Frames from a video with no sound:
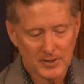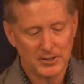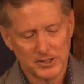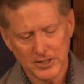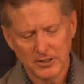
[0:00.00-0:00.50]

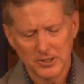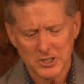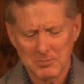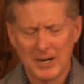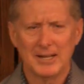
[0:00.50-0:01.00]
And this kind of
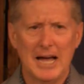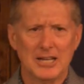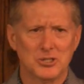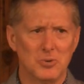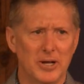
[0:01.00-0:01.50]
leads to my
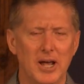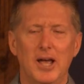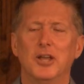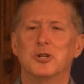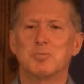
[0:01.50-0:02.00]
last one.
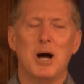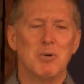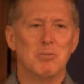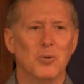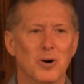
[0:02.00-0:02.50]
There's
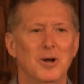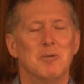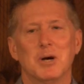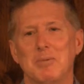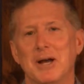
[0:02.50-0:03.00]
probably more,
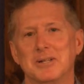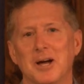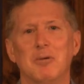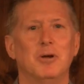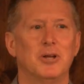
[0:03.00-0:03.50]
but I'm out of
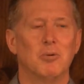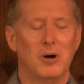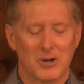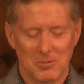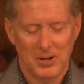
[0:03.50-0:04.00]
time. You're
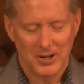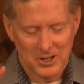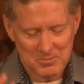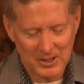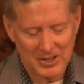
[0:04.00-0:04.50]
welcome.
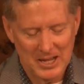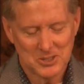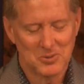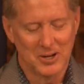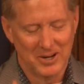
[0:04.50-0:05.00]
Here's my
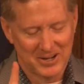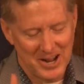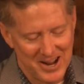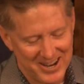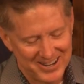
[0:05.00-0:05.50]
last one,
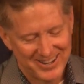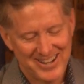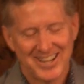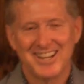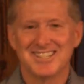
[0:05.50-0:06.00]
okay?
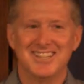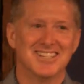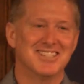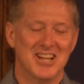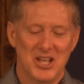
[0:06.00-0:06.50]
Is
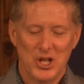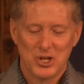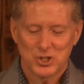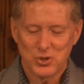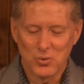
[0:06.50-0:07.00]
this.
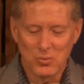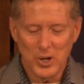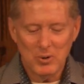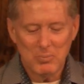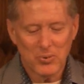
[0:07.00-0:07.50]
So
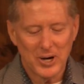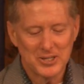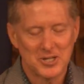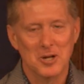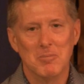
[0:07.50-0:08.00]
we would
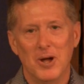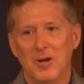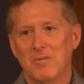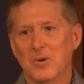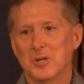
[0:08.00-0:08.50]
praise him
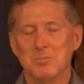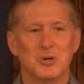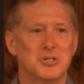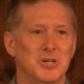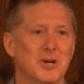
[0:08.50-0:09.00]
for his
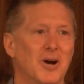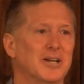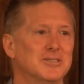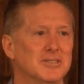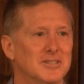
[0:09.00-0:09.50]
mercy and
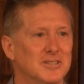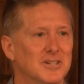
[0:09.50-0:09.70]
grace.